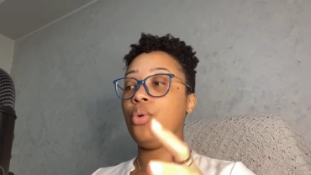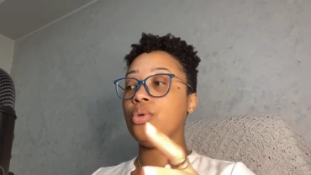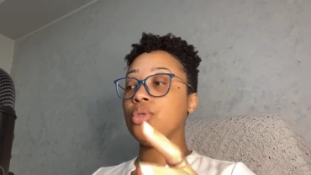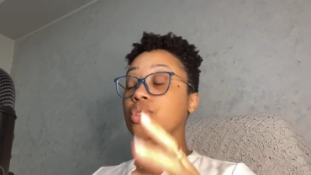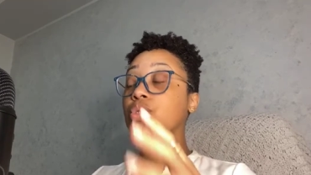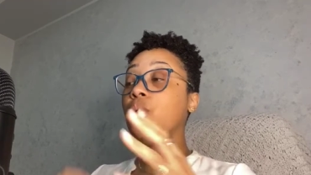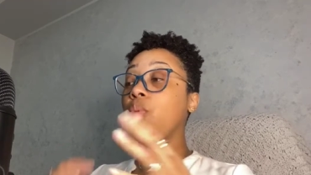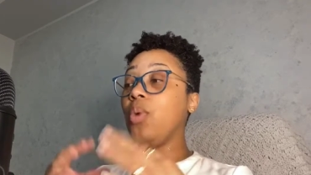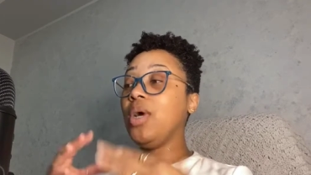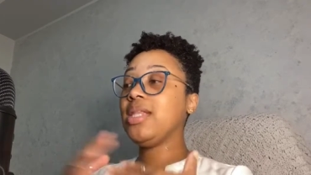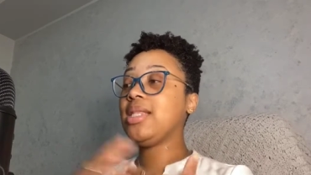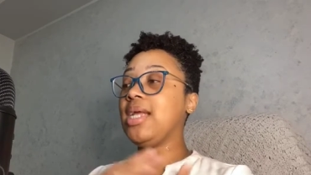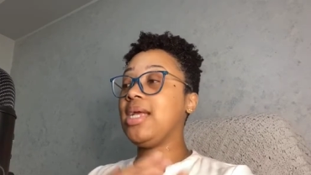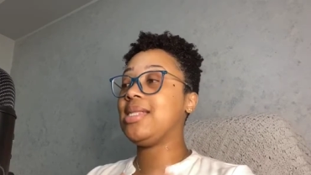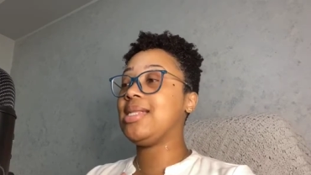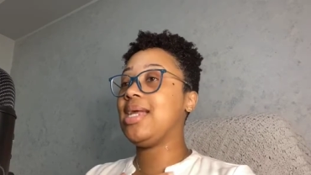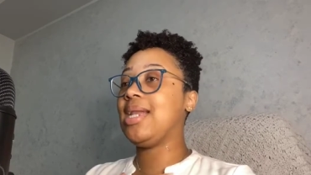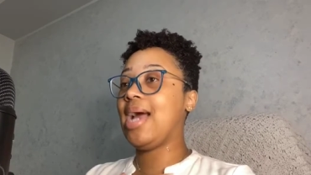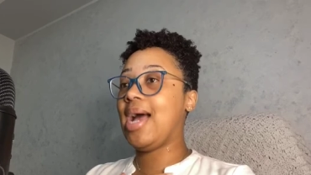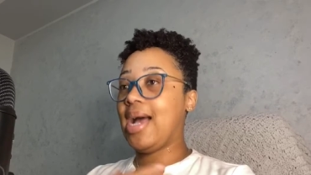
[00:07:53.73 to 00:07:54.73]
so one
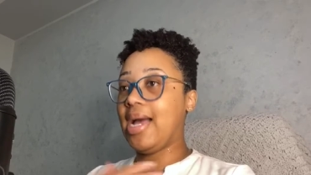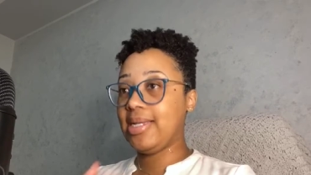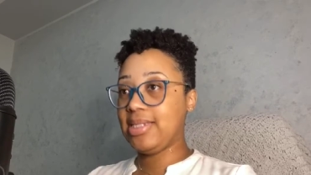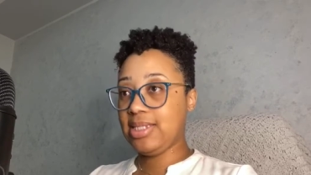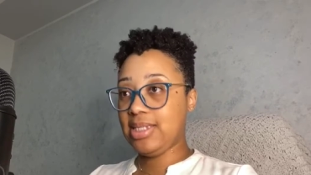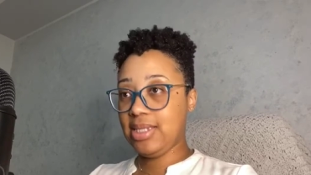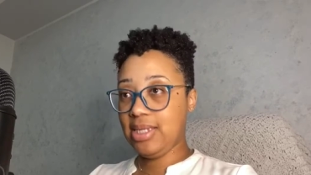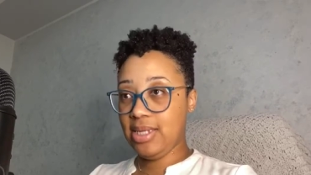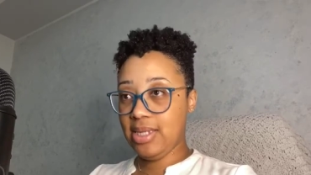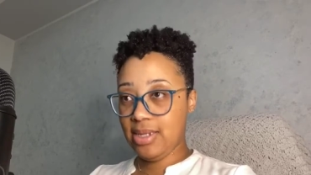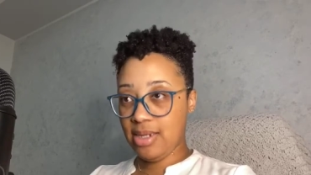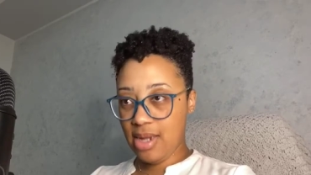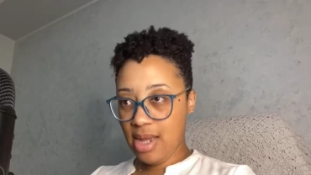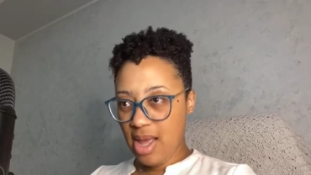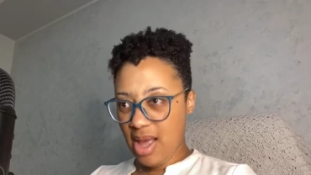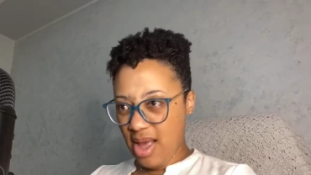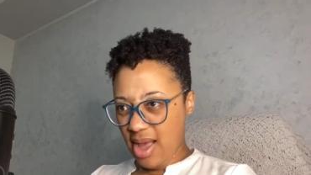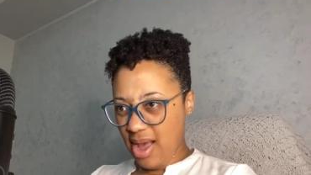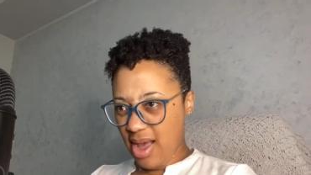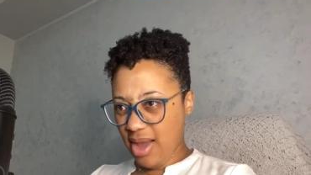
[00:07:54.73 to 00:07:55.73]
thing that I did,
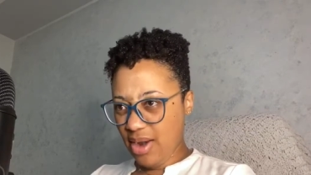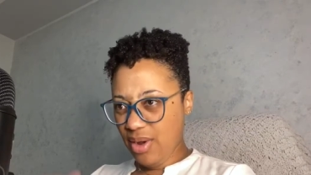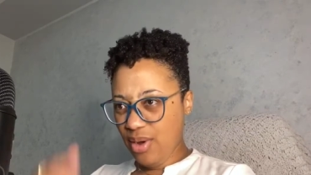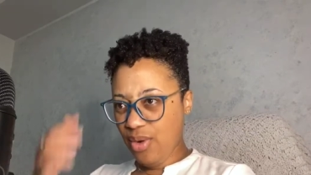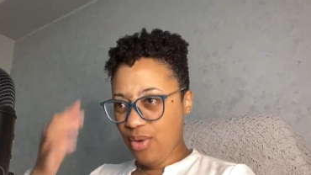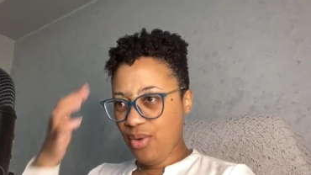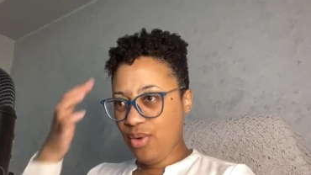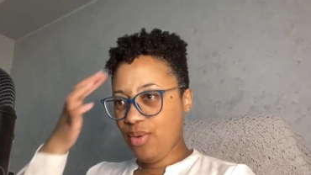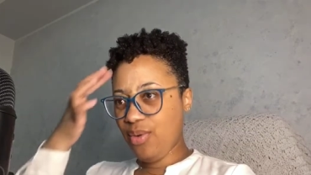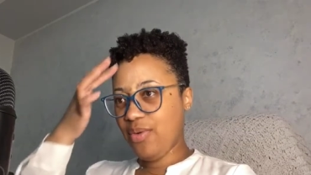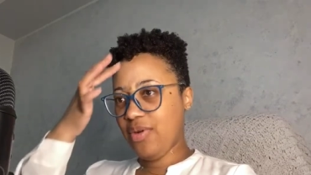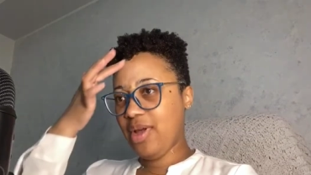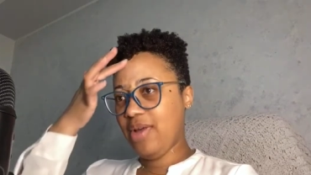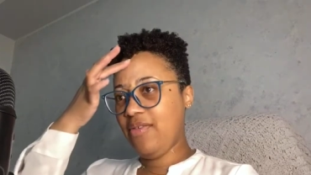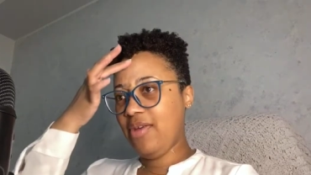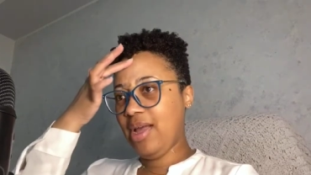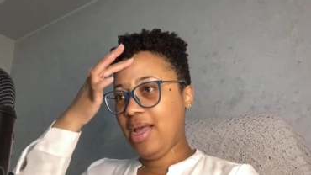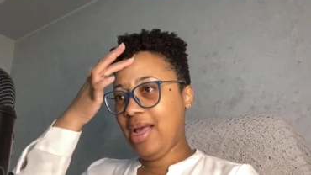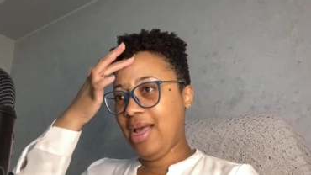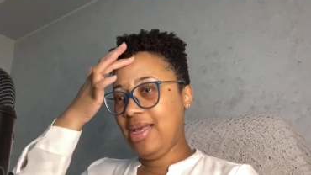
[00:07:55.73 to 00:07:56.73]
I don't
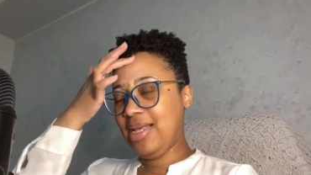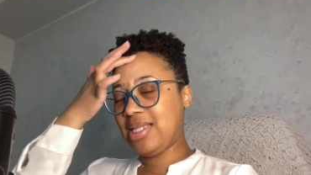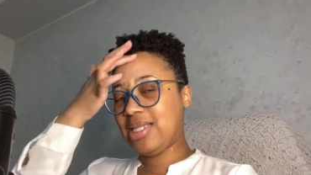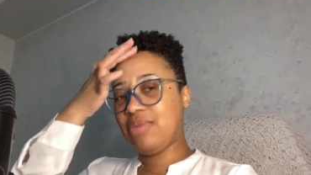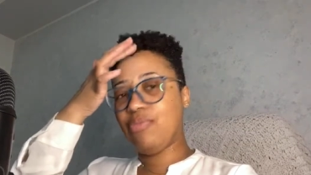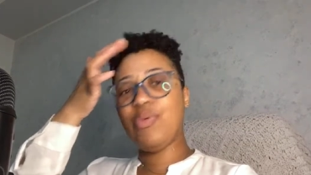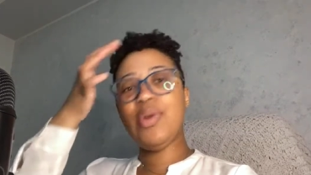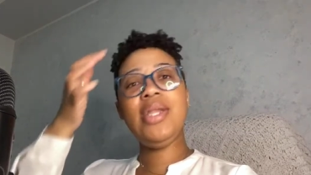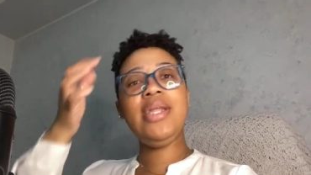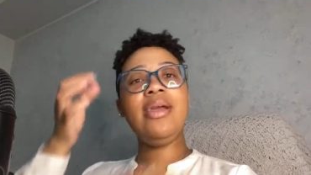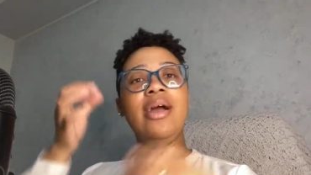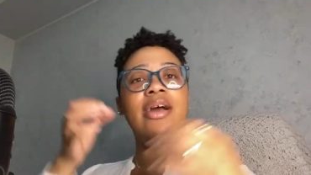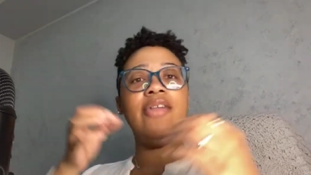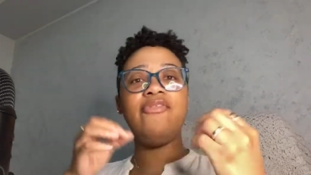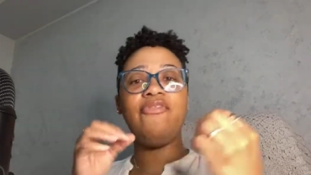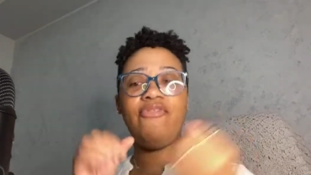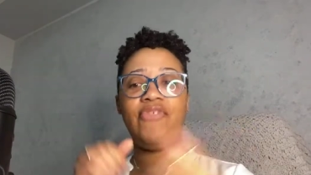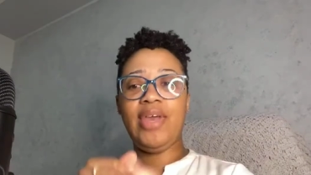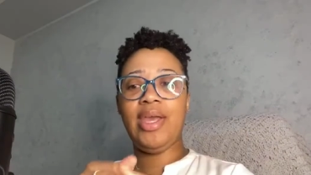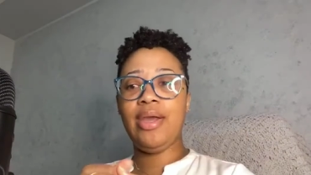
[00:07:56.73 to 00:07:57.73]
it's really
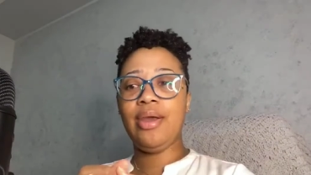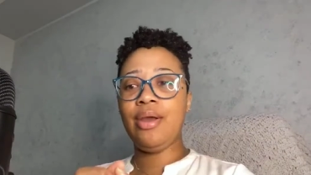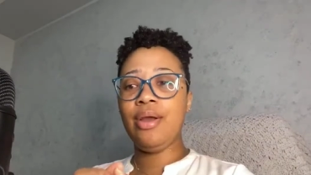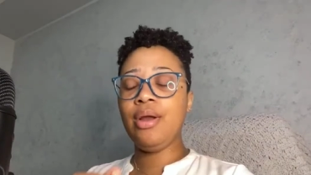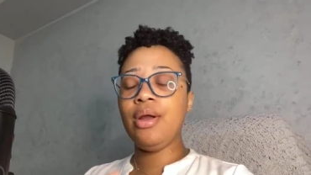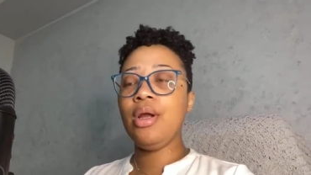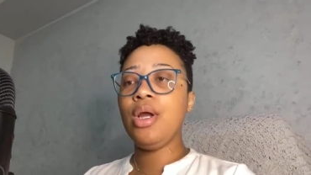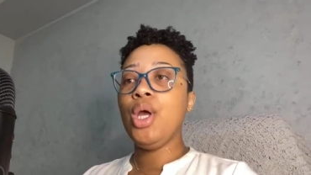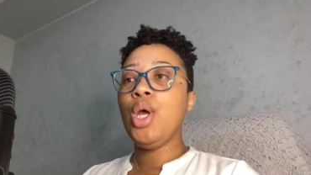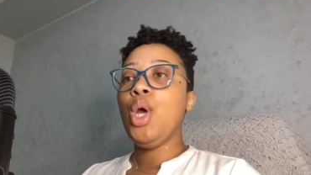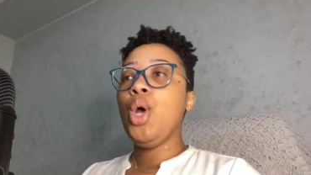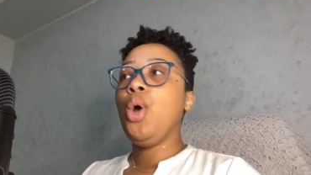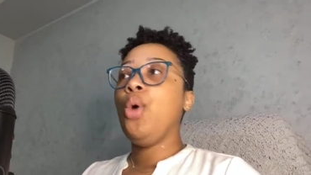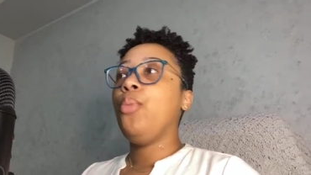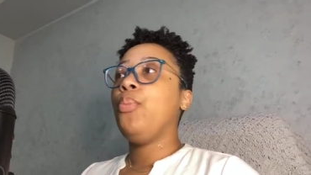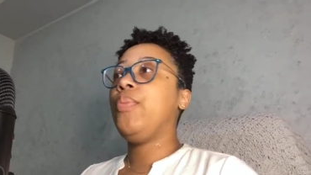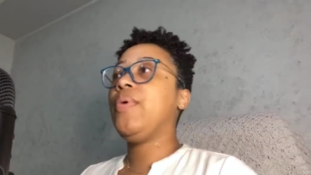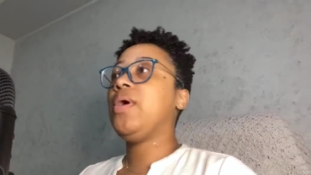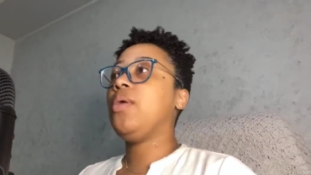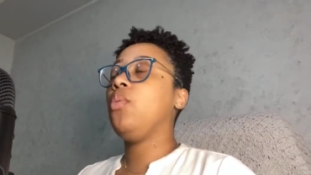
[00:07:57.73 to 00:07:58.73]
unfair,
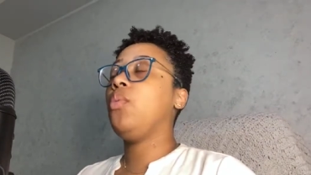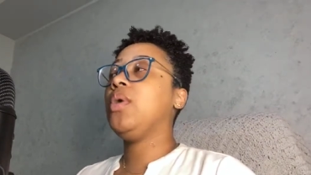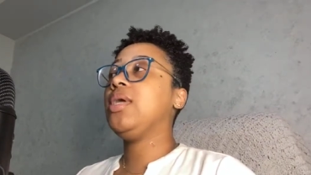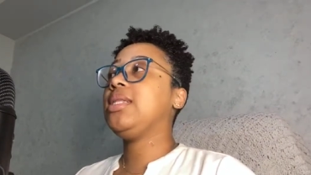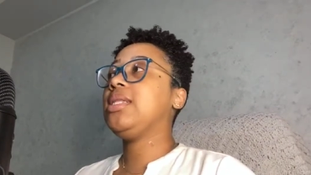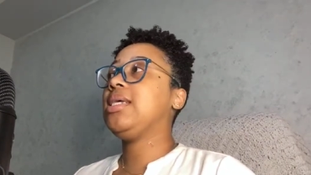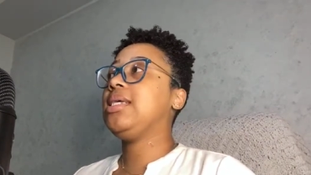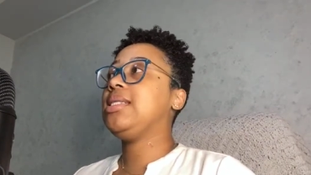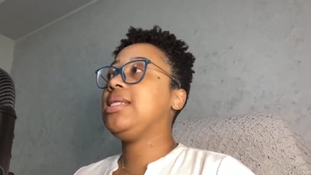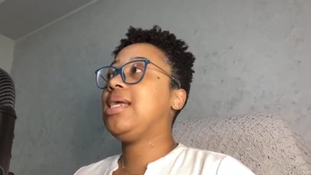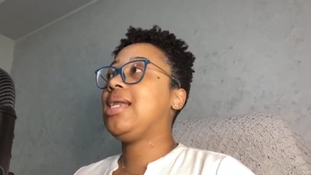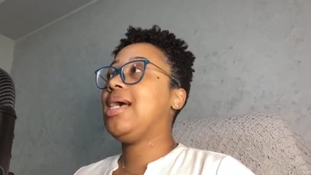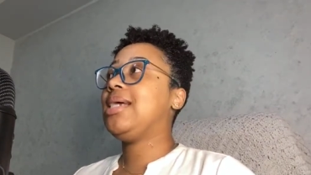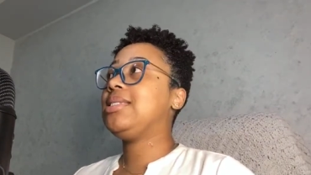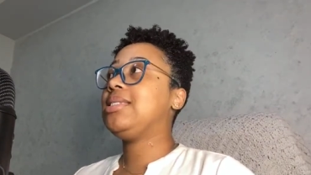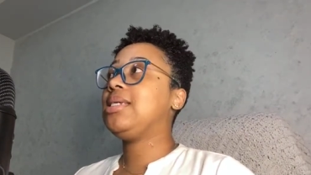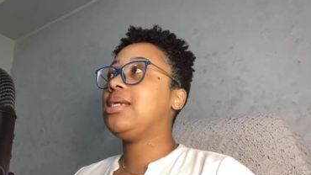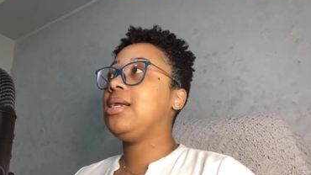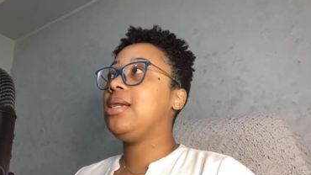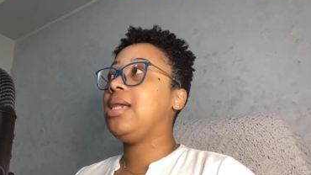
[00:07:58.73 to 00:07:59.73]
but one thing that I
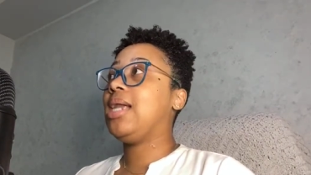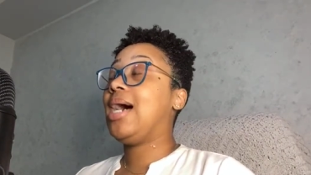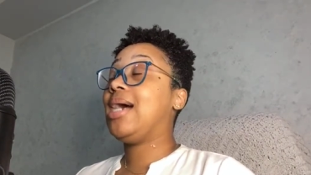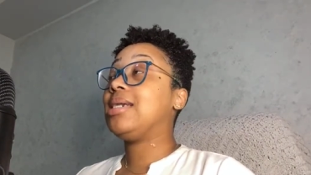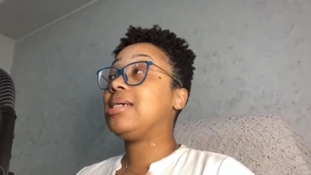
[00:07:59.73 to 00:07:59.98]
did a lot